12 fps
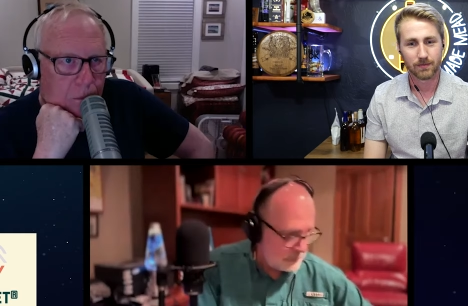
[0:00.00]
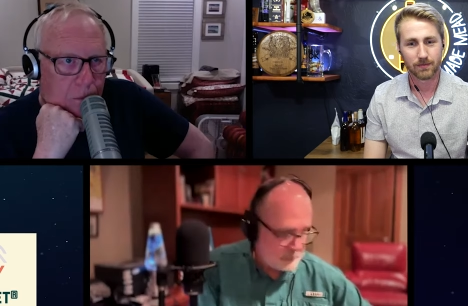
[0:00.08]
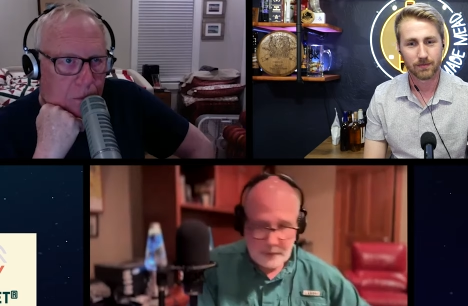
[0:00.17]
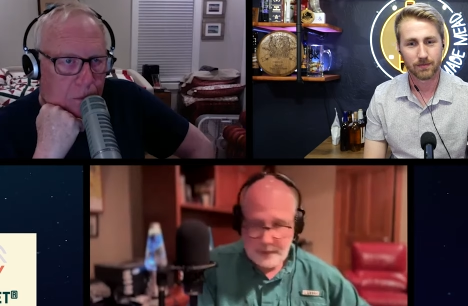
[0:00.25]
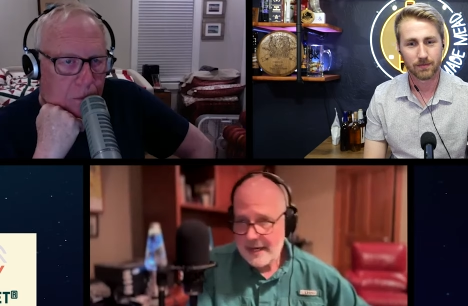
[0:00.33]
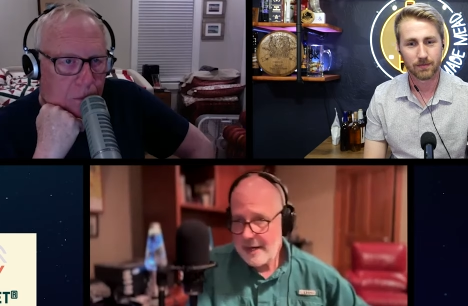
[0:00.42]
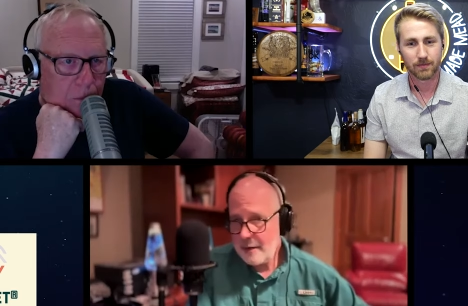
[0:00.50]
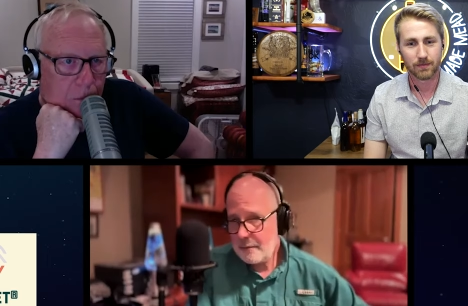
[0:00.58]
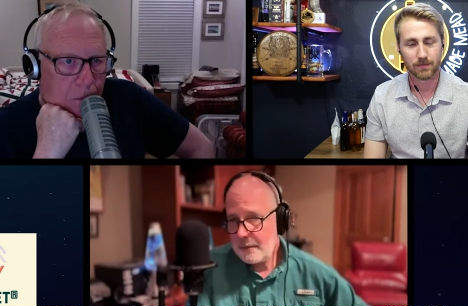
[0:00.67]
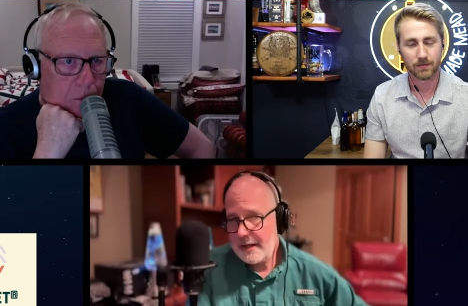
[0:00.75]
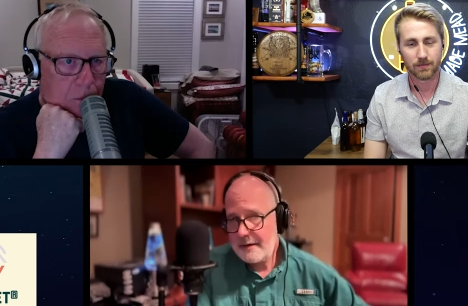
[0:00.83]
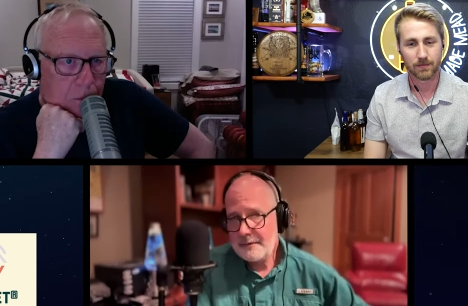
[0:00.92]

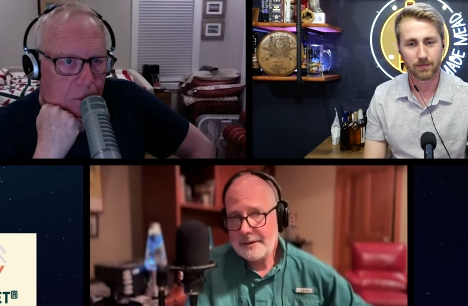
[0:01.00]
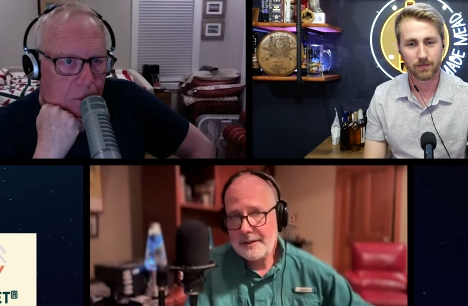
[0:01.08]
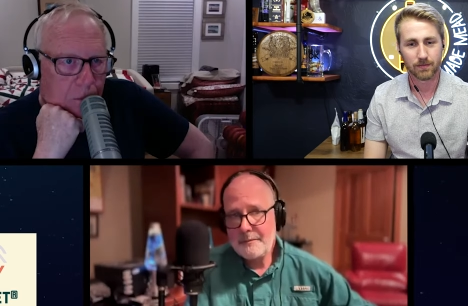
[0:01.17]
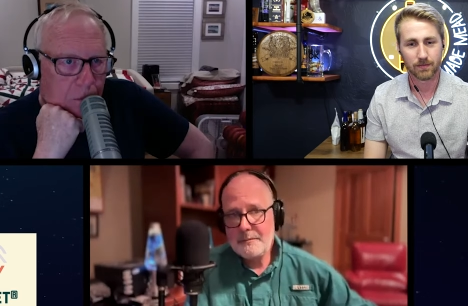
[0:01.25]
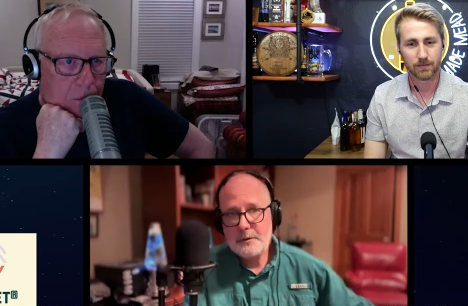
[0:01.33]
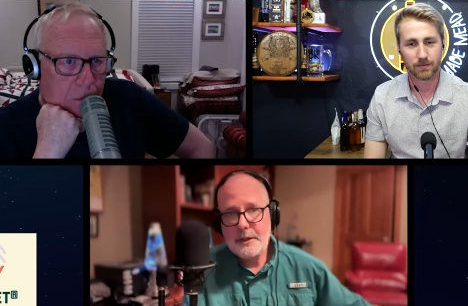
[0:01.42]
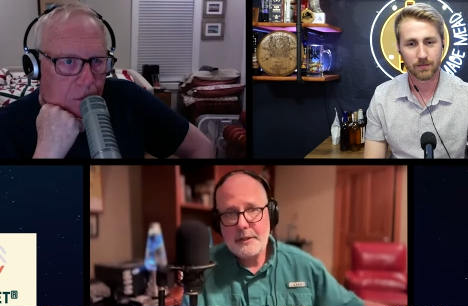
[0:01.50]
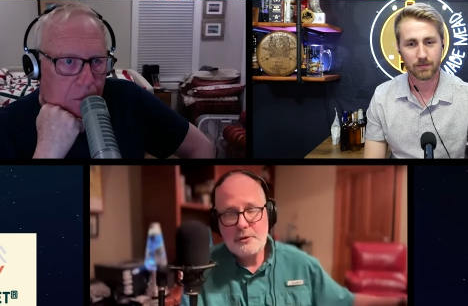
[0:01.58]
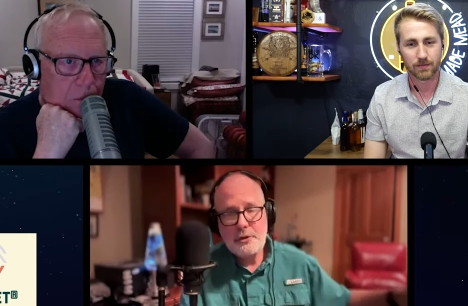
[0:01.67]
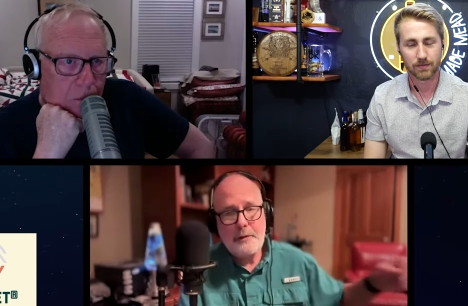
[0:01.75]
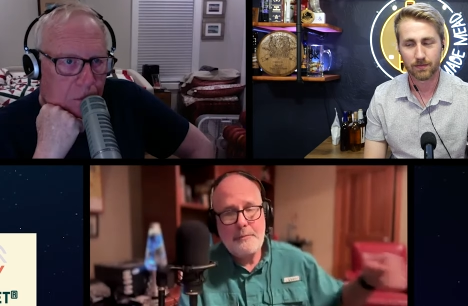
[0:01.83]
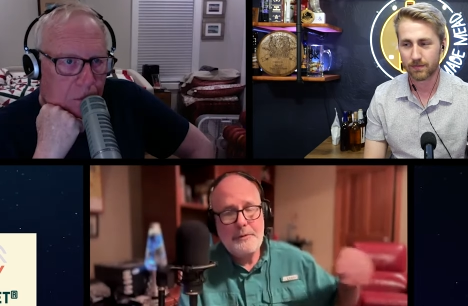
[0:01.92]
Speaker 1: Rakau having
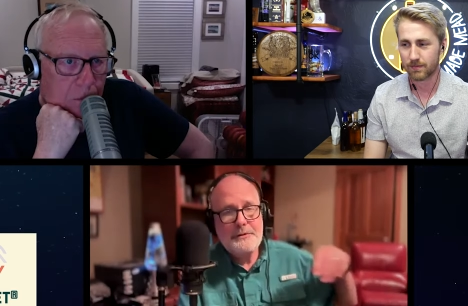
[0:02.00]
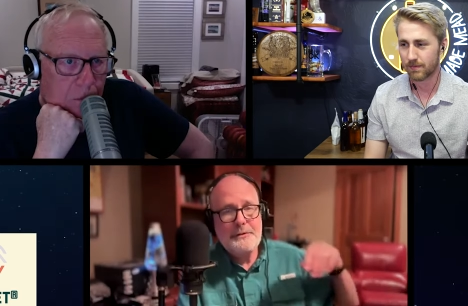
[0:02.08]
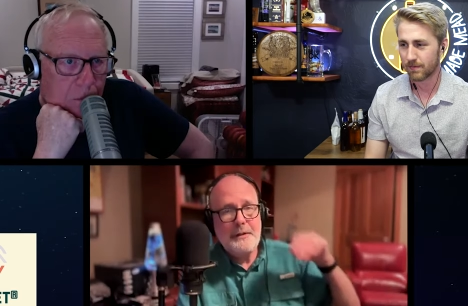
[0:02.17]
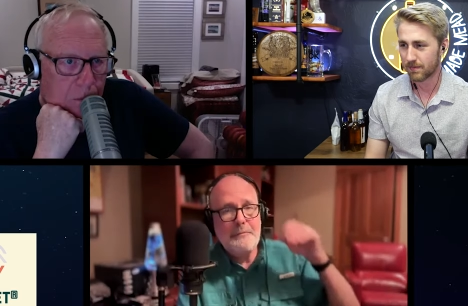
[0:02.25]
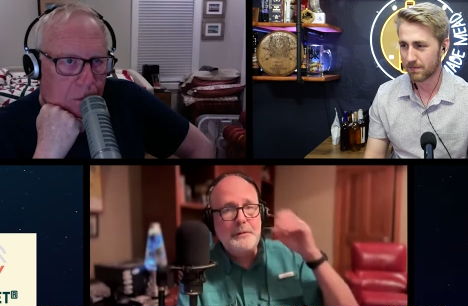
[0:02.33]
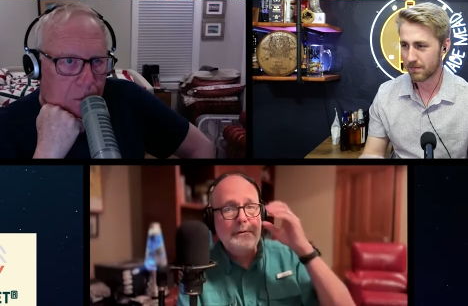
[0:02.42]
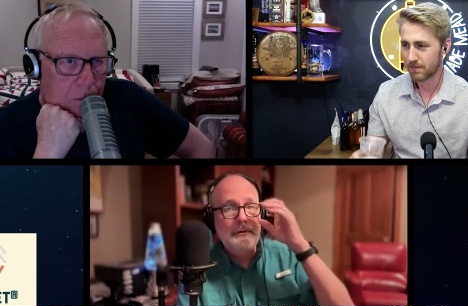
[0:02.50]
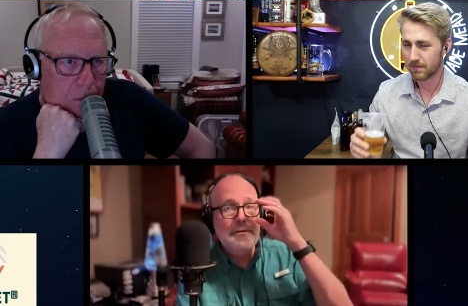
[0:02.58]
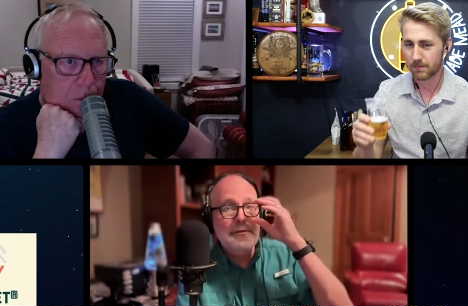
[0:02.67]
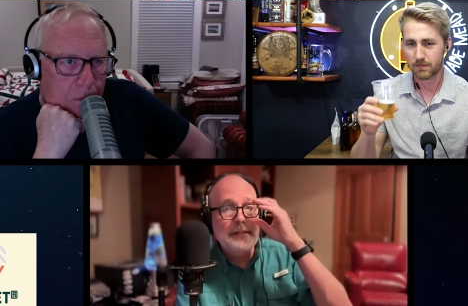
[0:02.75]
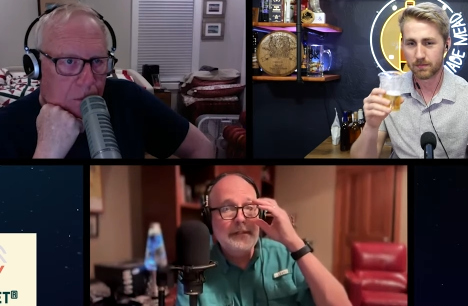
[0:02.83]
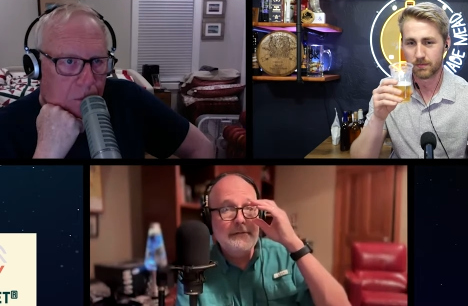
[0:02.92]
that sharpness, that
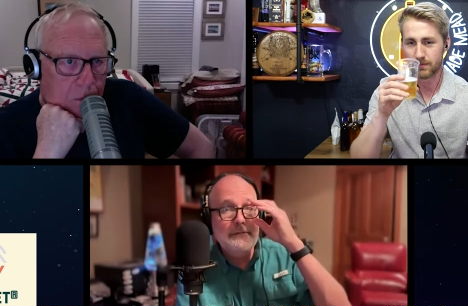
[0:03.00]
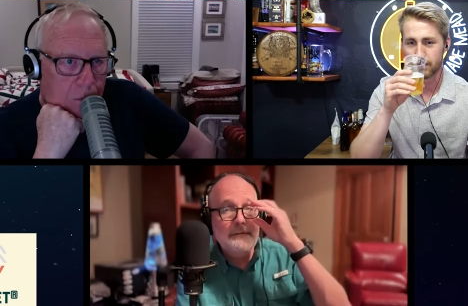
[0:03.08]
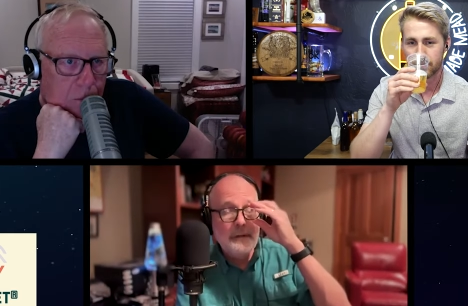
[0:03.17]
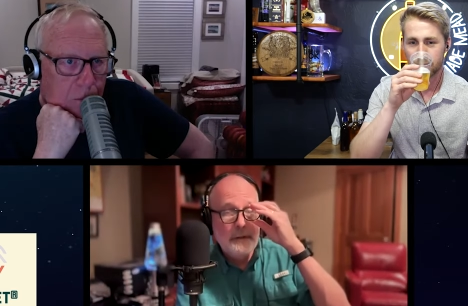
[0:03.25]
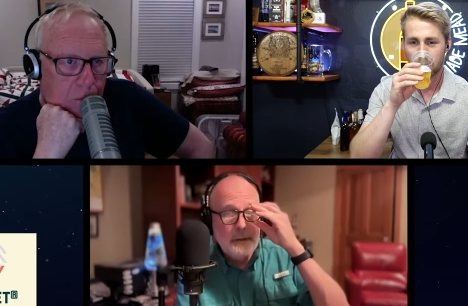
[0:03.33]
bitterness, Steve.